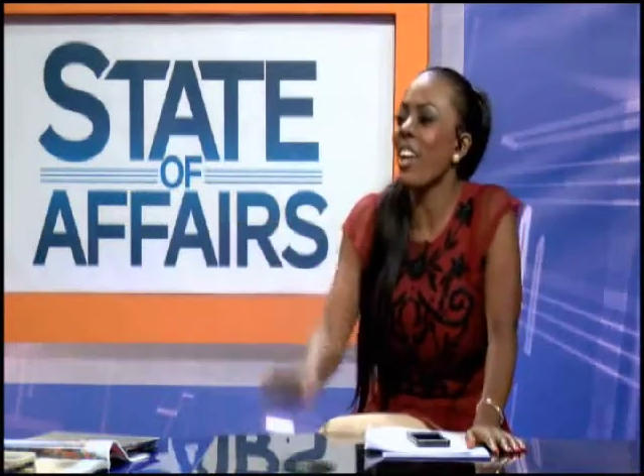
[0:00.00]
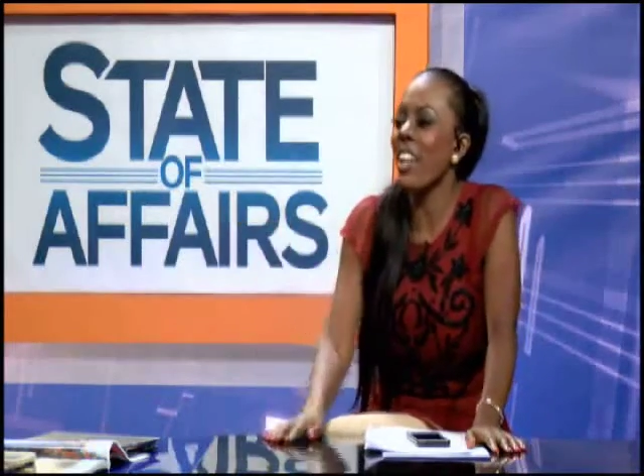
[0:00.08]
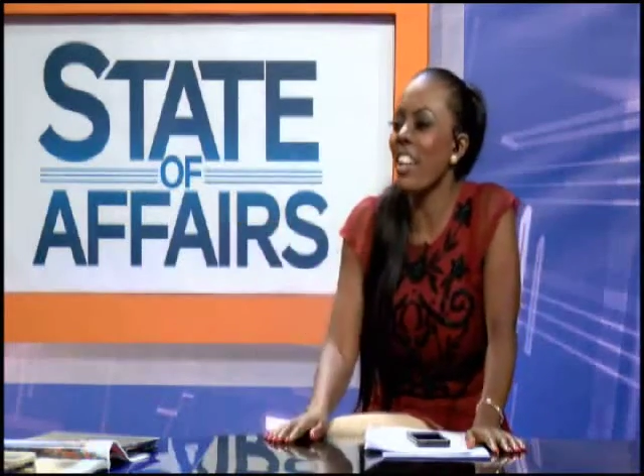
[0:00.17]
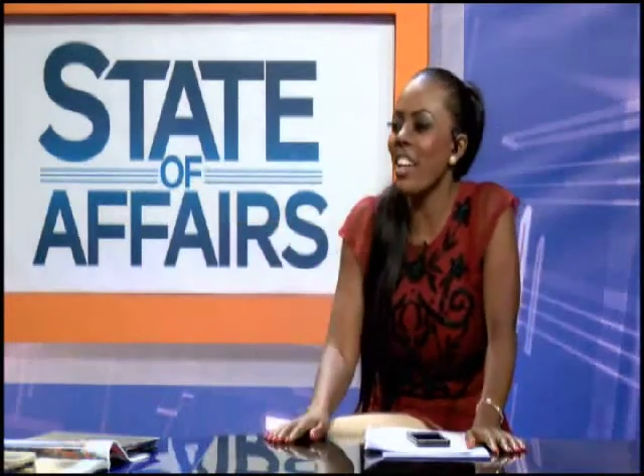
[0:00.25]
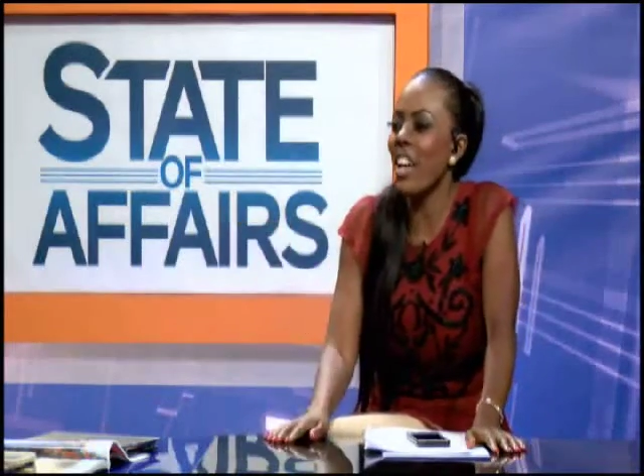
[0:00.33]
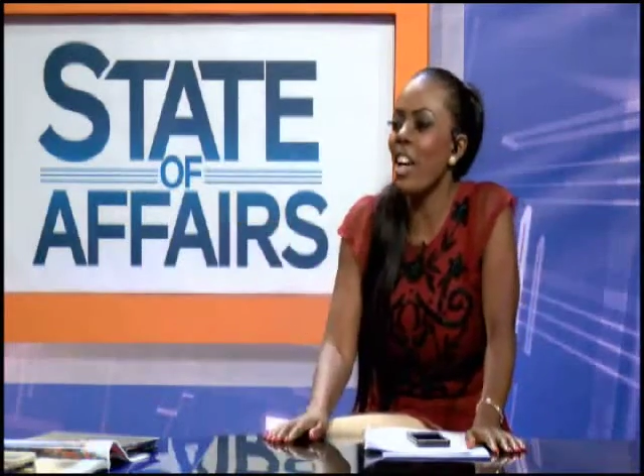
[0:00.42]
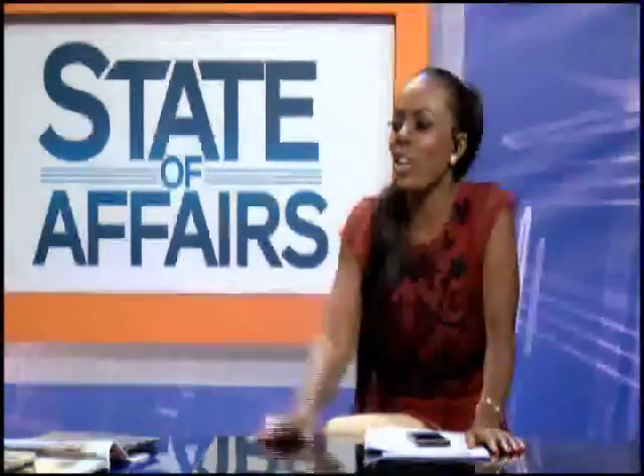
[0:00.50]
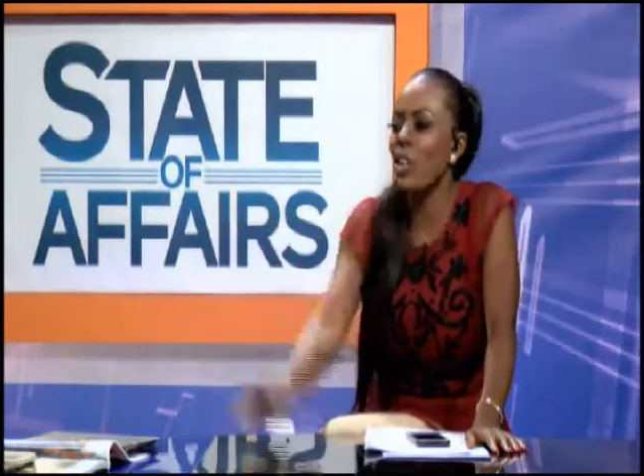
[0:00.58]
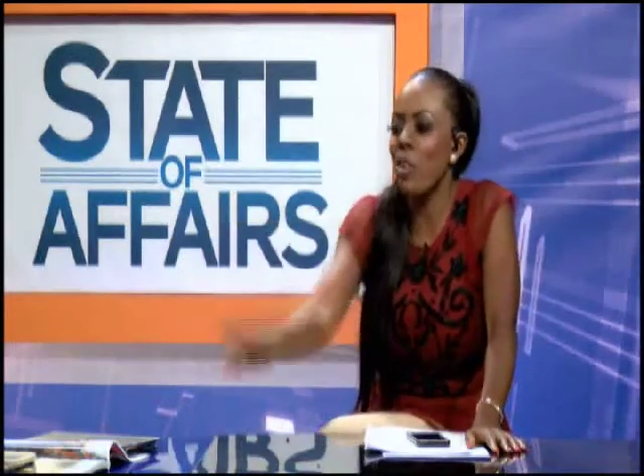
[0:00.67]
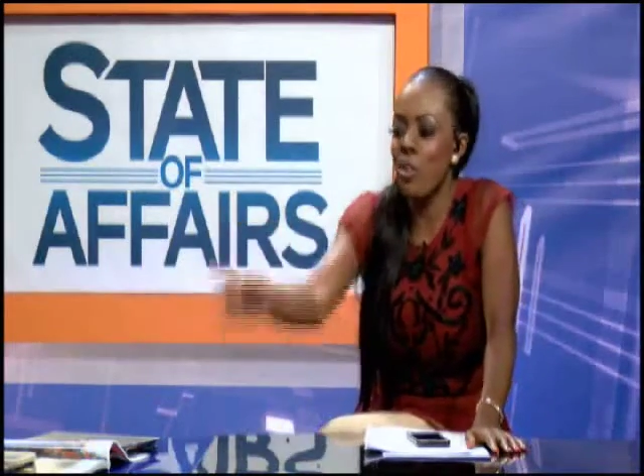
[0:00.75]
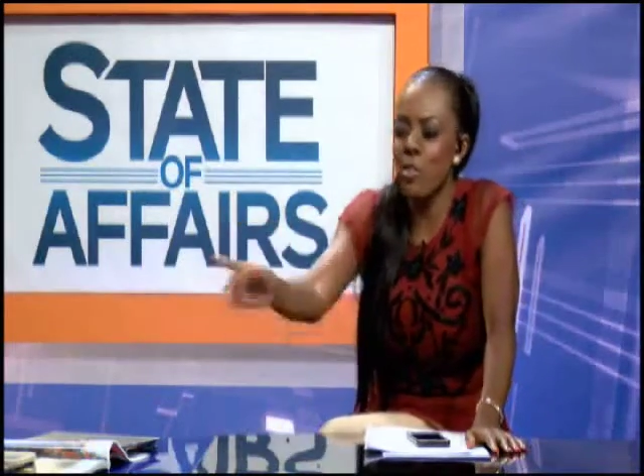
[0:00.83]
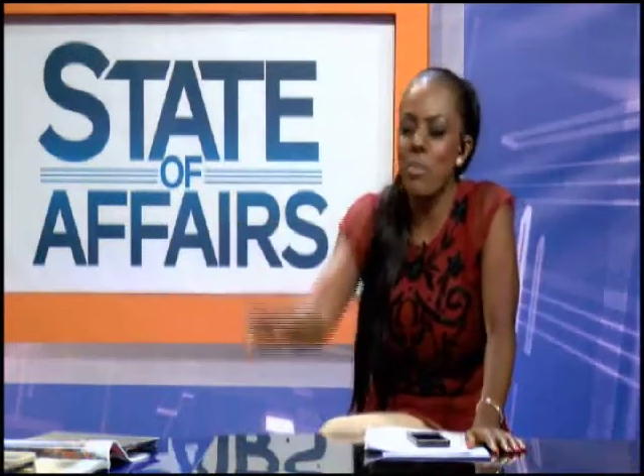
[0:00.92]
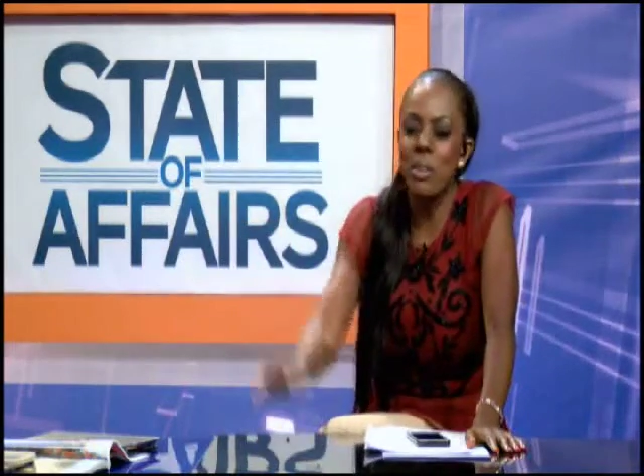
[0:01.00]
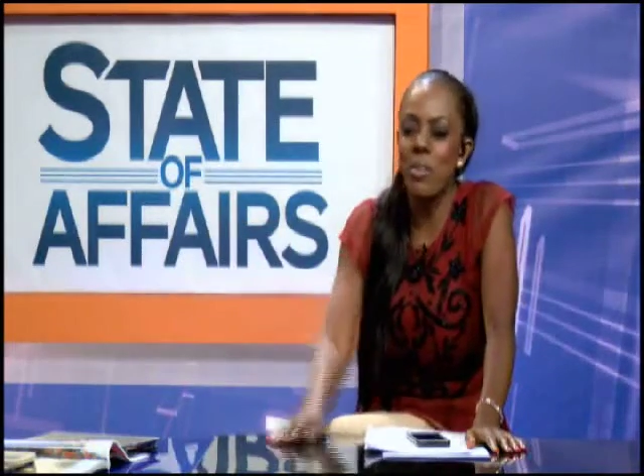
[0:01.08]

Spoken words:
Okay, Nana, you are from the